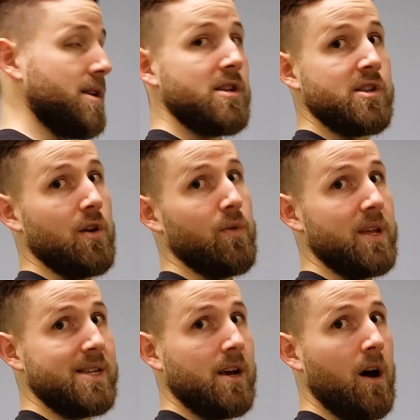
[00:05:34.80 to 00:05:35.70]
So
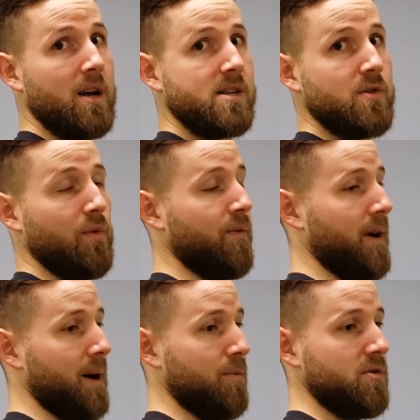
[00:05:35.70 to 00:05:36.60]
these costal
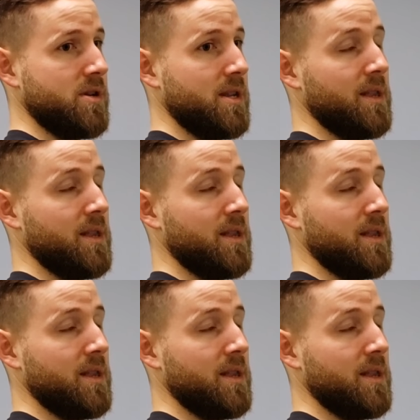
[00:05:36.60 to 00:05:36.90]
fibers,